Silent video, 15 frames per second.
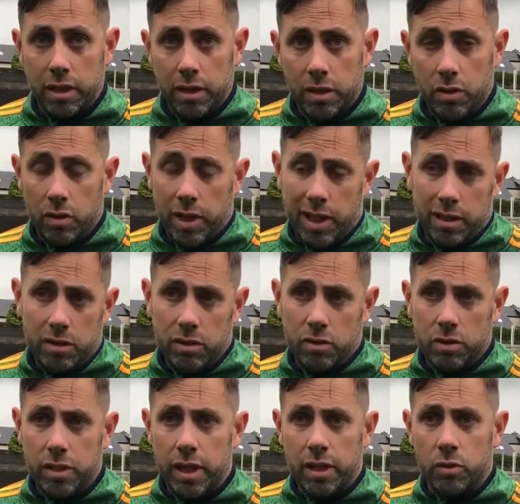You know, and
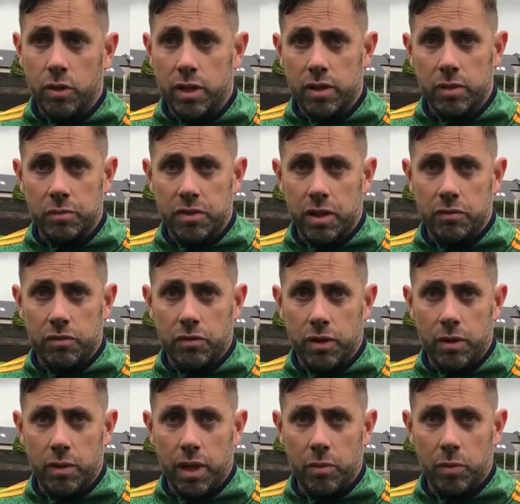look, they acquitted themselves
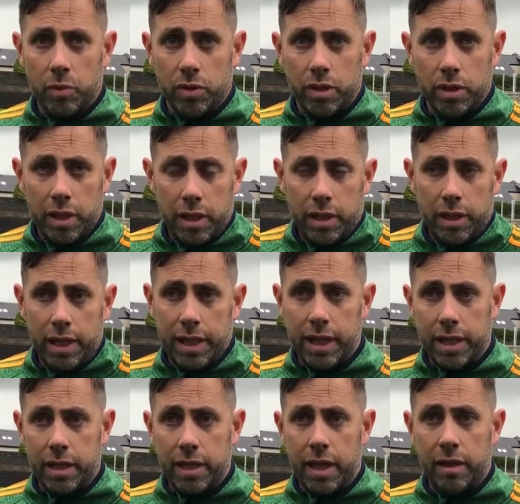very well. But uh,
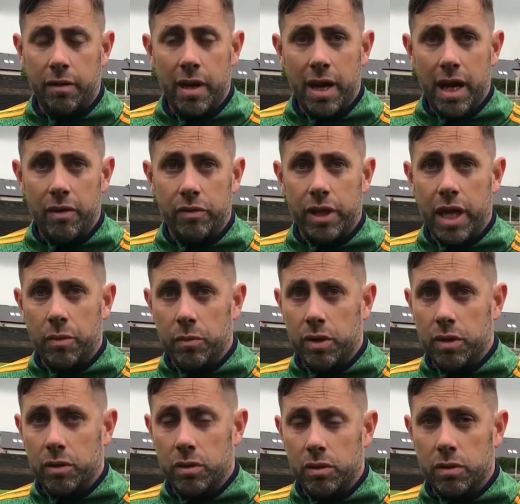again, uh, every game
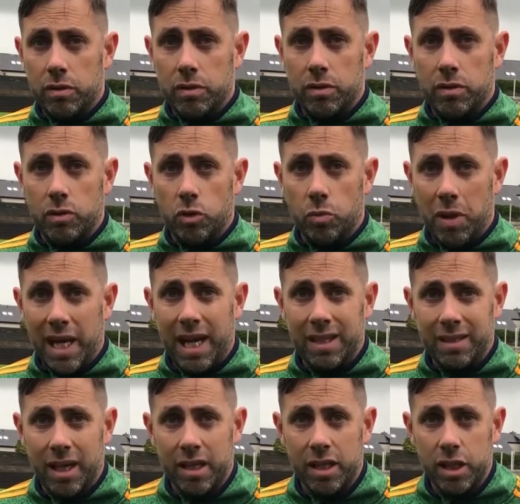you you play at
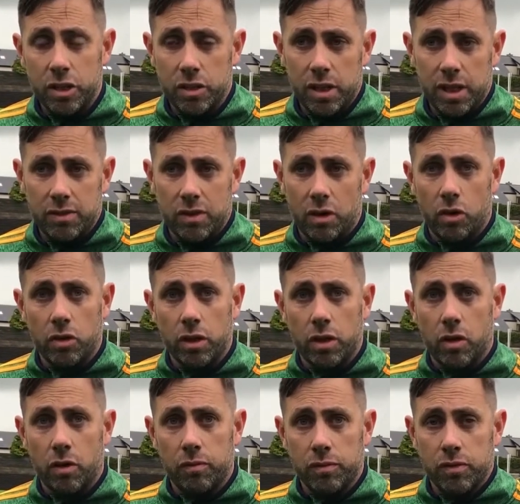that age is a learning
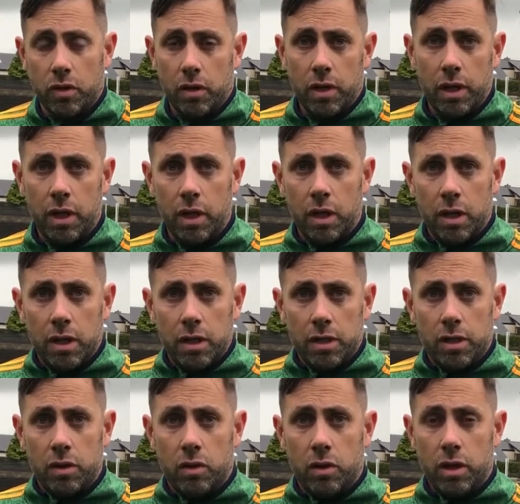curve. So,
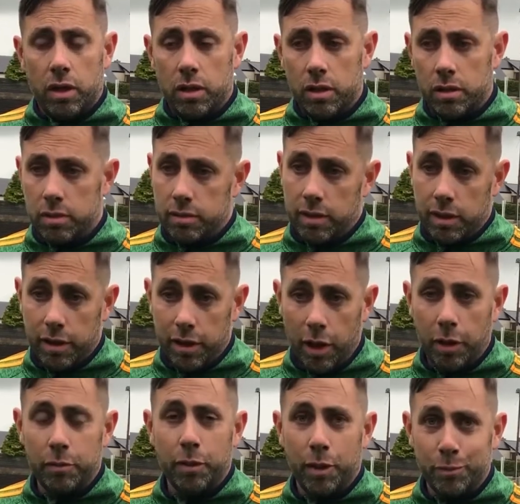you know, they,
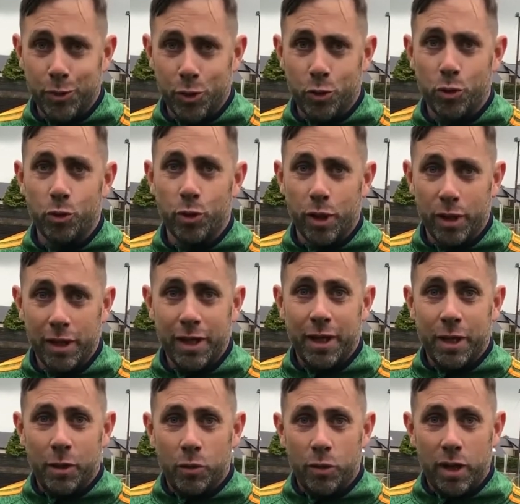I'm, I'm, sure Oola
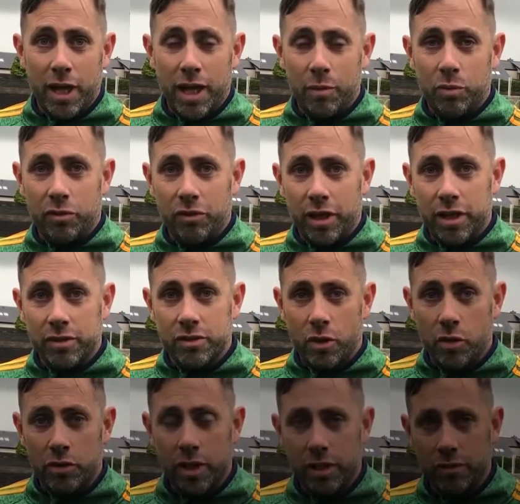will uh, provide a
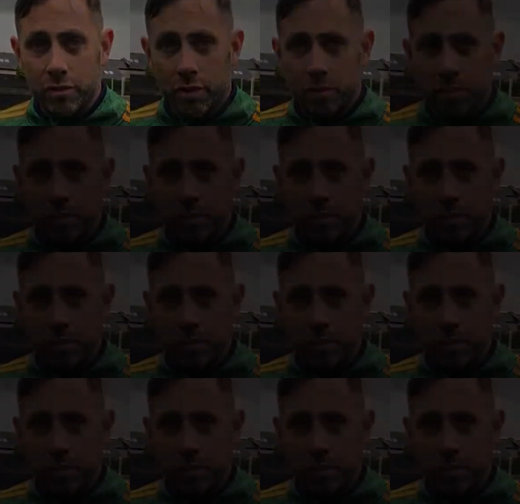stern test for them.